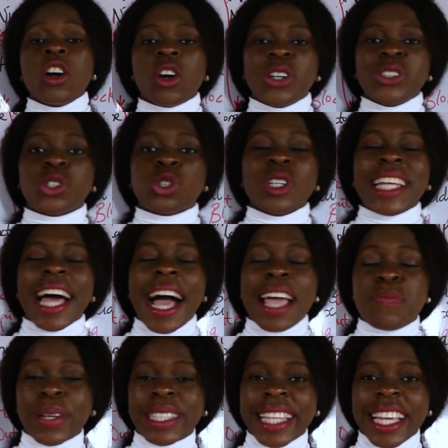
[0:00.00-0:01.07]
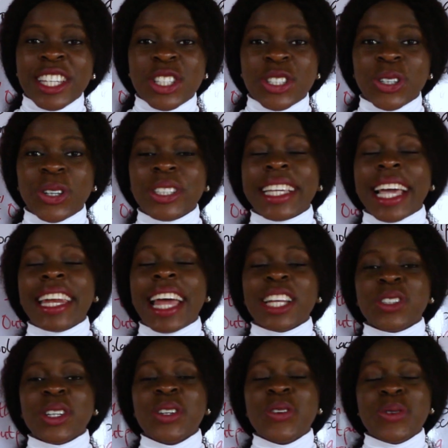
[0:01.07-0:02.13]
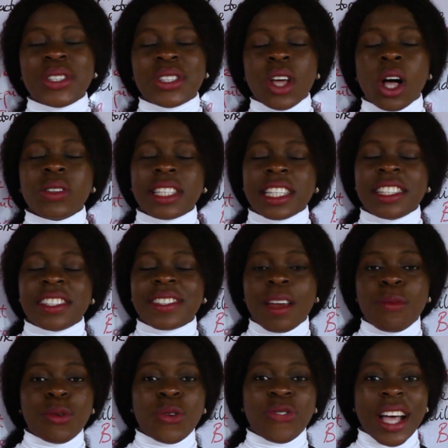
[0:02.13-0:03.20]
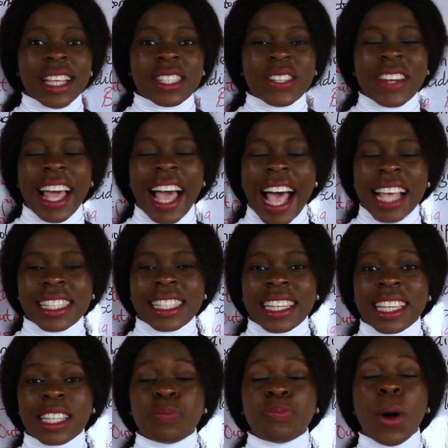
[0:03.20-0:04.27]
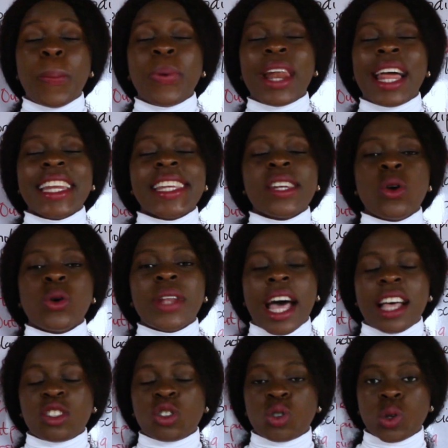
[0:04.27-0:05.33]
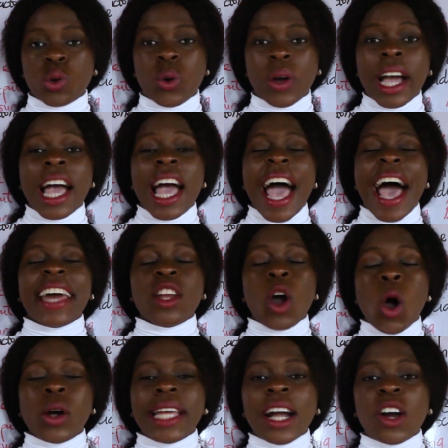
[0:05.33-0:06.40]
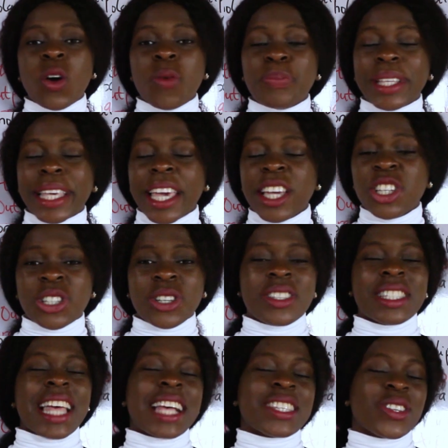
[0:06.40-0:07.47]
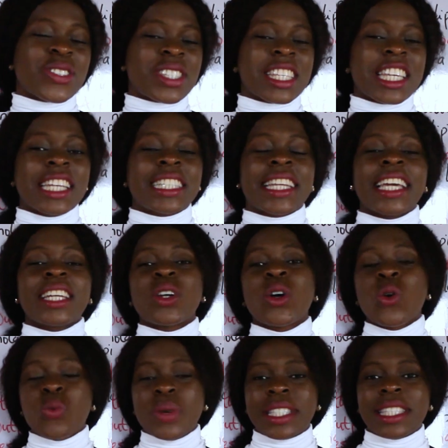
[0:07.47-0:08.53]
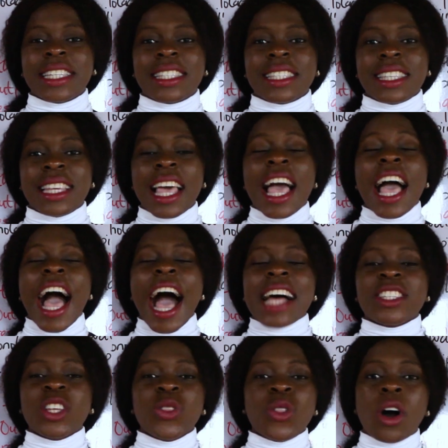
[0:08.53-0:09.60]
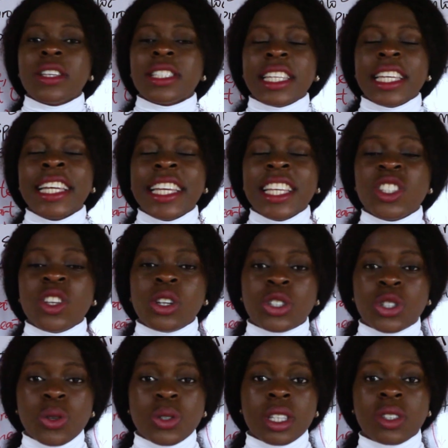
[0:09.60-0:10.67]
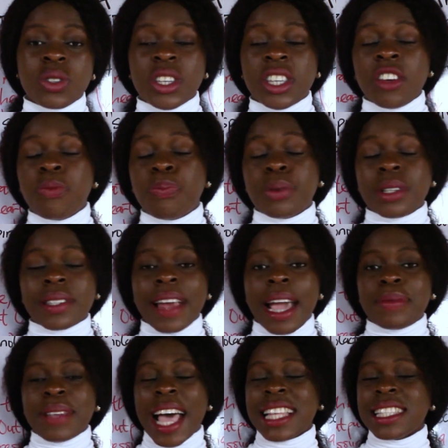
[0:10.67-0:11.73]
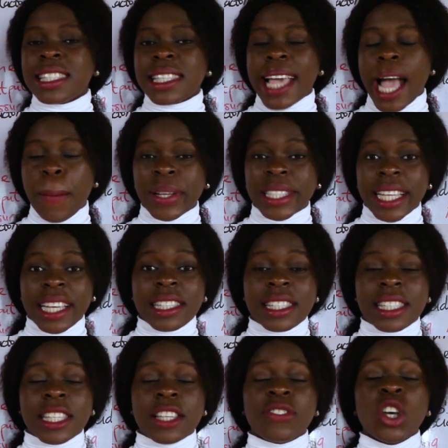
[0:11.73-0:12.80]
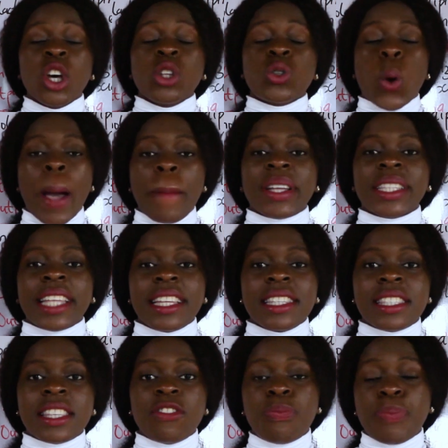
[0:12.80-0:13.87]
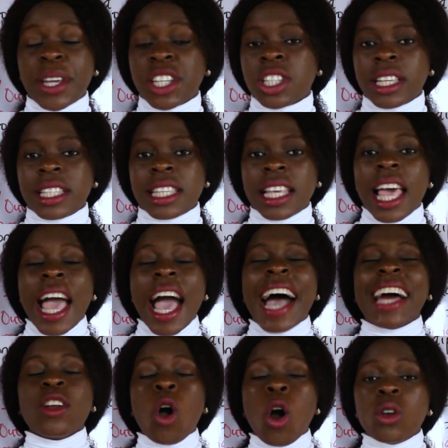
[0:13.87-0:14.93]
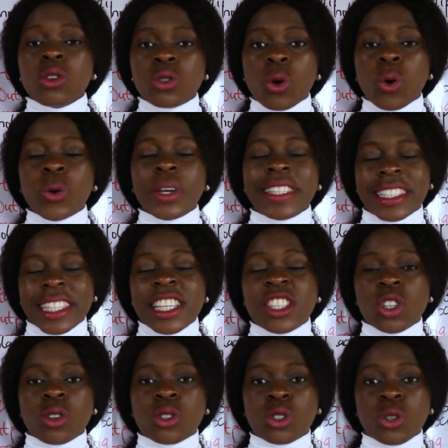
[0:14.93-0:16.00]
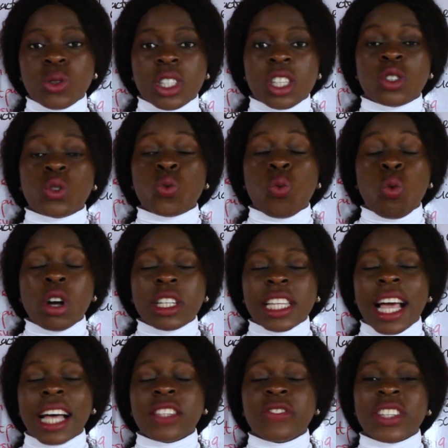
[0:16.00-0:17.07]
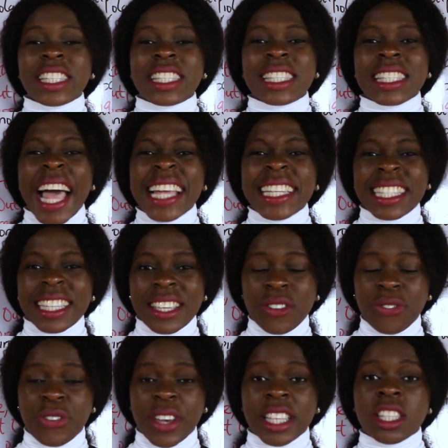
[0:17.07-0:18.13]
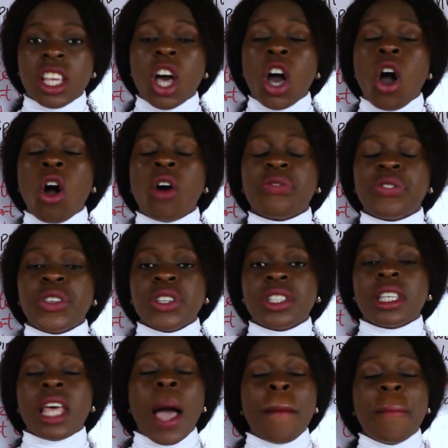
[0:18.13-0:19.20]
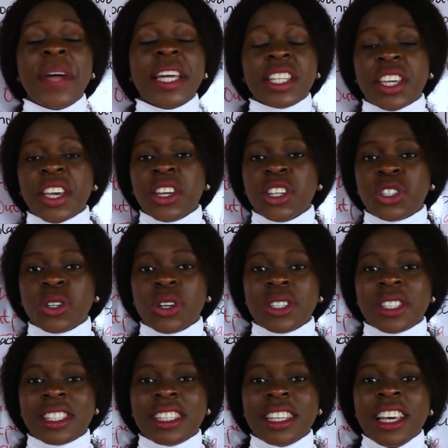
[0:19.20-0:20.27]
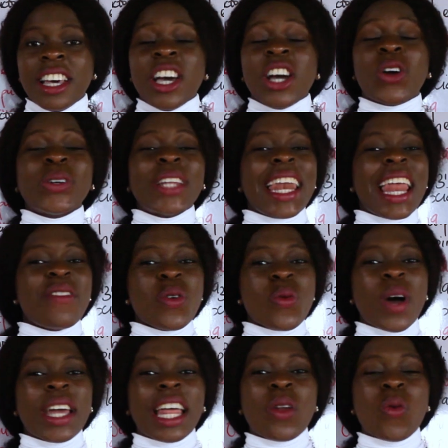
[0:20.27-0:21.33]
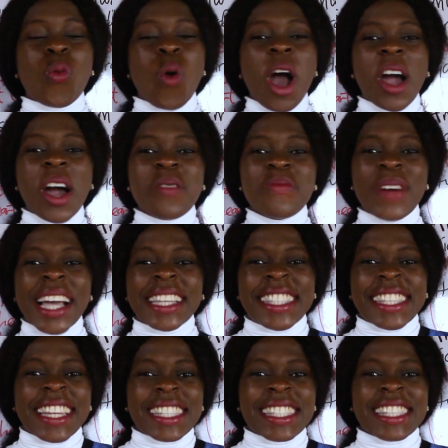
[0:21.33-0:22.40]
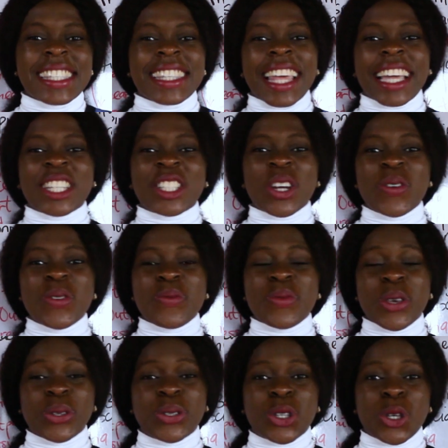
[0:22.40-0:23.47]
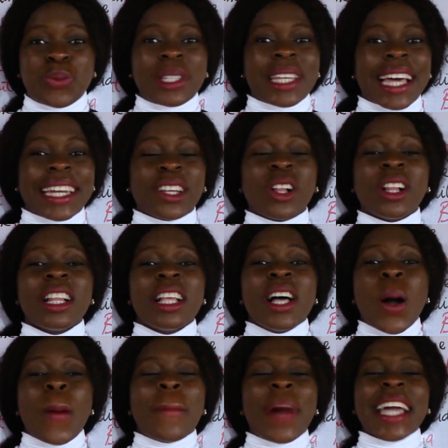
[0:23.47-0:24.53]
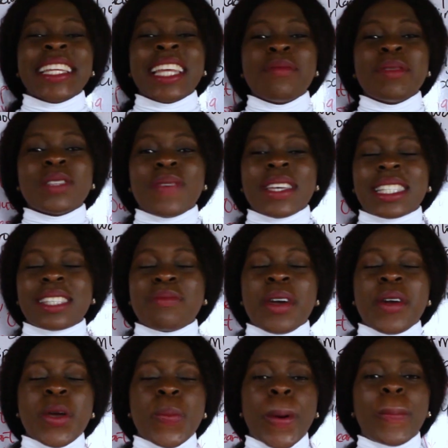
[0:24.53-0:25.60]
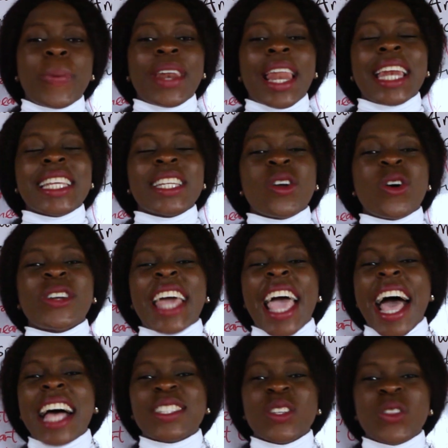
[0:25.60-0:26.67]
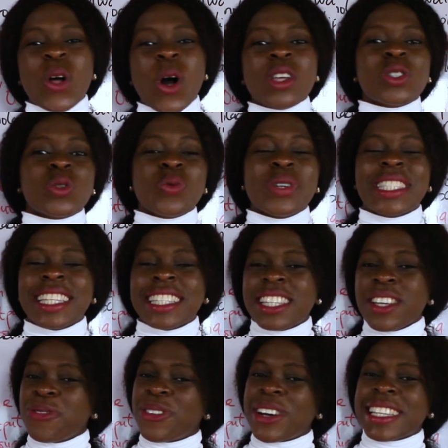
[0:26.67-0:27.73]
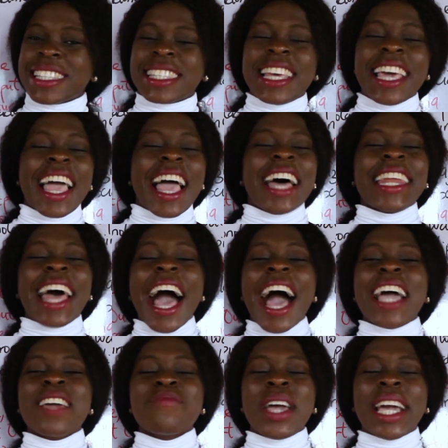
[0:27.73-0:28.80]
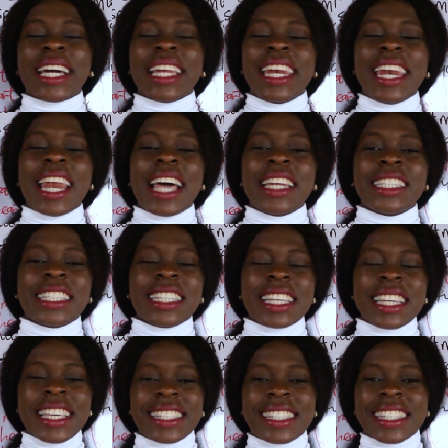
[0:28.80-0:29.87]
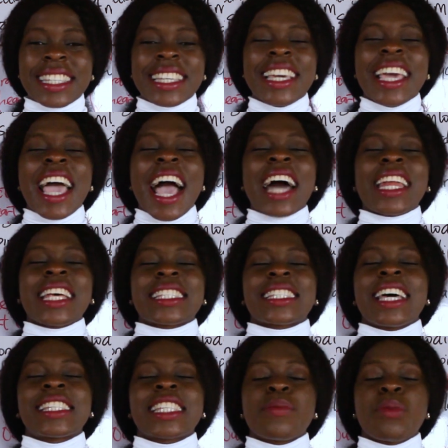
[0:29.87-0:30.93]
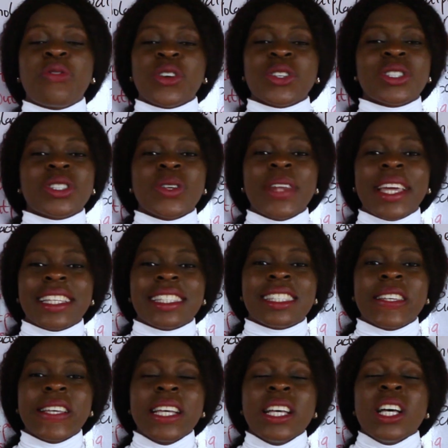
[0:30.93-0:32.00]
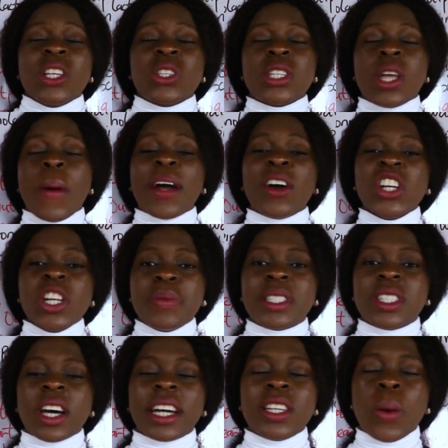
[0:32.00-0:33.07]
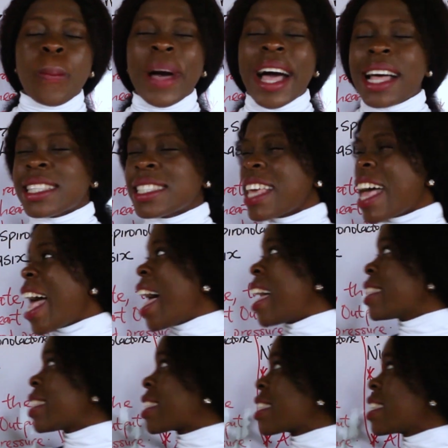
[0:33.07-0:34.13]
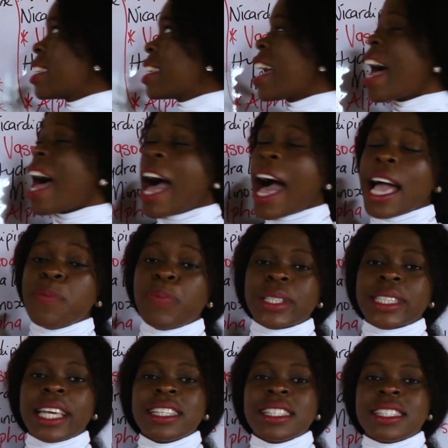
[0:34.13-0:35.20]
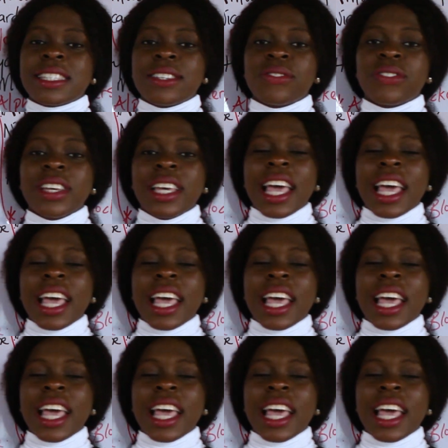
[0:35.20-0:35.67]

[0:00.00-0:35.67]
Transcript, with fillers: uncontrolled hypertension can actually result in cerebrovascular accident, popularly known as stroke, and other complications associated with it. As a nurse, it is your duty to give prescribed antihypertensive to hypertensive patients, and also it is your duty to watch out for the side effects of these medications. Good day everyone, and welcome back to Nurses Lecture Room YouTube channel. My name is Mercy Mary, popularly known as the Nurse with the Difference, and I make learning easy and accessible for students. Today we are going to be talking about antihypertensive.